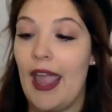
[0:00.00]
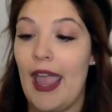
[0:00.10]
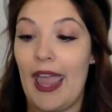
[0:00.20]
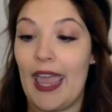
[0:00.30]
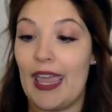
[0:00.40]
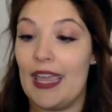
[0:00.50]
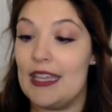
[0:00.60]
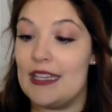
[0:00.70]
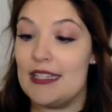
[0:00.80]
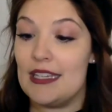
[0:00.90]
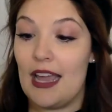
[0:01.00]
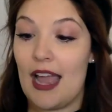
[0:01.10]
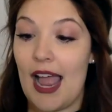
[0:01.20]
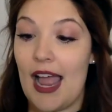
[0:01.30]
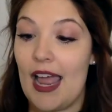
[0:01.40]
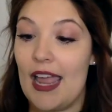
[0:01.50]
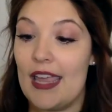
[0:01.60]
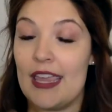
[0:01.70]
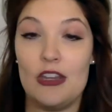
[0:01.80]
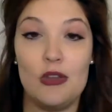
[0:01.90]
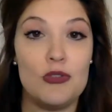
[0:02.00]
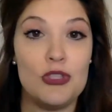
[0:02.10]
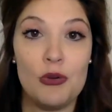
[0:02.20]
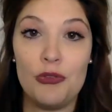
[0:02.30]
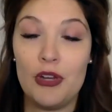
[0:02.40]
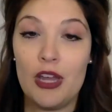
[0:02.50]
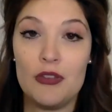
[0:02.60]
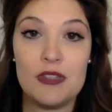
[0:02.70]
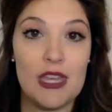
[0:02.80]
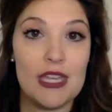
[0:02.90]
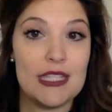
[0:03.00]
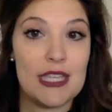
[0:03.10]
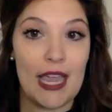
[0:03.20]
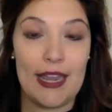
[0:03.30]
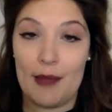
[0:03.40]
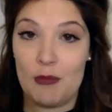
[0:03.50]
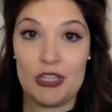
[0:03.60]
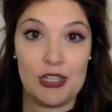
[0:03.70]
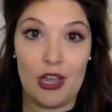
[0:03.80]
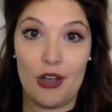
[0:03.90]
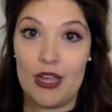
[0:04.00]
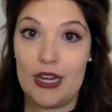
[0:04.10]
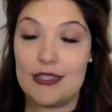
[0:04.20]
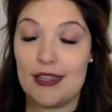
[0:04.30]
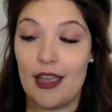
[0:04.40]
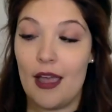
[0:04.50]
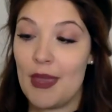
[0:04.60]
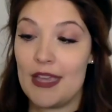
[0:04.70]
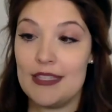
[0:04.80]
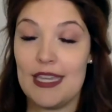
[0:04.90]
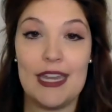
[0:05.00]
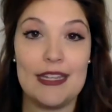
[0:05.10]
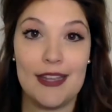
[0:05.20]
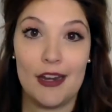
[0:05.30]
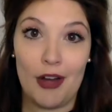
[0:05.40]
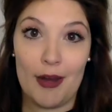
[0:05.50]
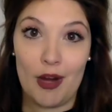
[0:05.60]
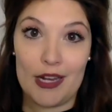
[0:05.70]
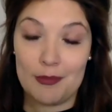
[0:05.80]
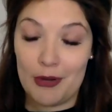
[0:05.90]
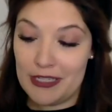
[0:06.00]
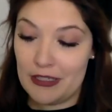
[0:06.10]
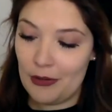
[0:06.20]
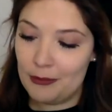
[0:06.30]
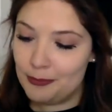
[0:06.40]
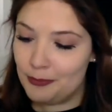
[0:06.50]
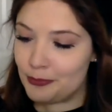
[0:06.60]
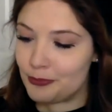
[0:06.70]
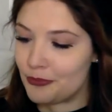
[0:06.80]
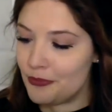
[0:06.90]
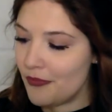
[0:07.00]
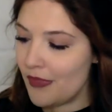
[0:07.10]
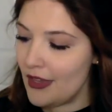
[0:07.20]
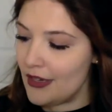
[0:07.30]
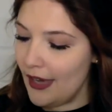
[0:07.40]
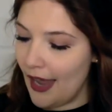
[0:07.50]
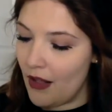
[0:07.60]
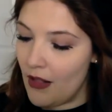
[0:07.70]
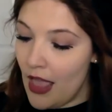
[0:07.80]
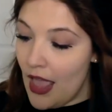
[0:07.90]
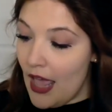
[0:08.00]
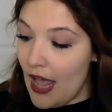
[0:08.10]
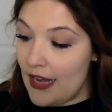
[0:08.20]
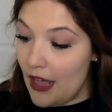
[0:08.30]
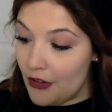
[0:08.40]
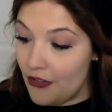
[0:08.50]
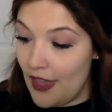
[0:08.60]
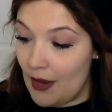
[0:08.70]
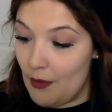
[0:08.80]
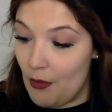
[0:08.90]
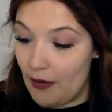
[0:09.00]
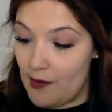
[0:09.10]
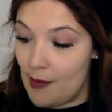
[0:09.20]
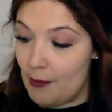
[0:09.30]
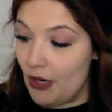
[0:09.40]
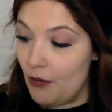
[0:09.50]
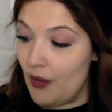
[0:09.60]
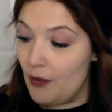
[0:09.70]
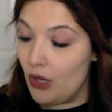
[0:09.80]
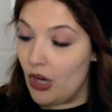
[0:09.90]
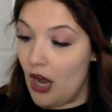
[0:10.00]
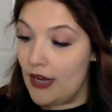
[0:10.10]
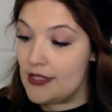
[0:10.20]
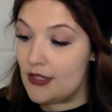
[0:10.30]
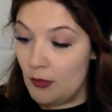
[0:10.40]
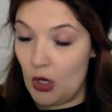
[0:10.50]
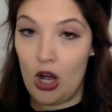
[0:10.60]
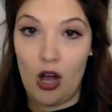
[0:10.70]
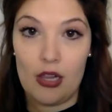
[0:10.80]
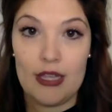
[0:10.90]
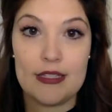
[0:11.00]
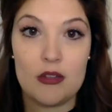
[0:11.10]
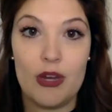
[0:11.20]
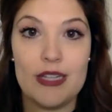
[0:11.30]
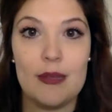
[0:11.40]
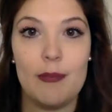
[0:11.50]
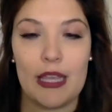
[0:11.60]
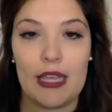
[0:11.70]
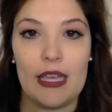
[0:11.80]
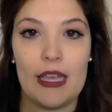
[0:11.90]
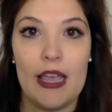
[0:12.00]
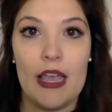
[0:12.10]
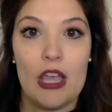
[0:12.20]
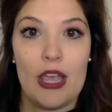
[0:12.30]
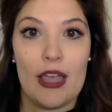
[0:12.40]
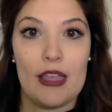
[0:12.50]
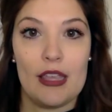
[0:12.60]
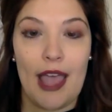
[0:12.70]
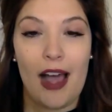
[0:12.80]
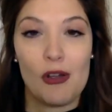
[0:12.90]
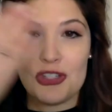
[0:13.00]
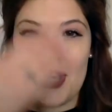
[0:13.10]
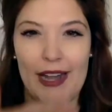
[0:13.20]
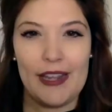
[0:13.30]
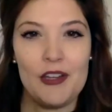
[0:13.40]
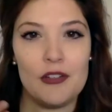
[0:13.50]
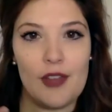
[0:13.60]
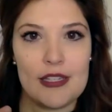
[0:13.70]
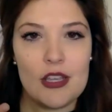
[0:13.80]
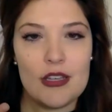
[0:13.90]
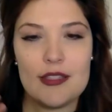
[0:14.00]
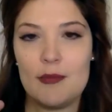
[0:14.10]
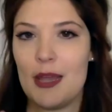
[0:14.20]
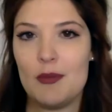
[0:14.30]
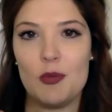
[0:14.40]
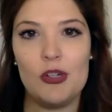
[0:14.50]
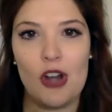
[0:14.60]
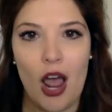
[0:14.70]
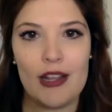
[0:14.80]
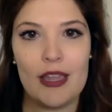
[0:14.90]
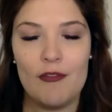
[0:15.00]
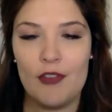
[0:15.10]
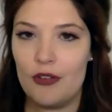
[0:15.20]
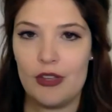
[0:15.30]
And I can use 2 or 3 coats of this, and I'm good to go. It is amazing, and it's at a great price point too. Now, another thing we want to remember when we're on a Zoom call is going to be how shiny your face looks. Sometimes we're not comfortable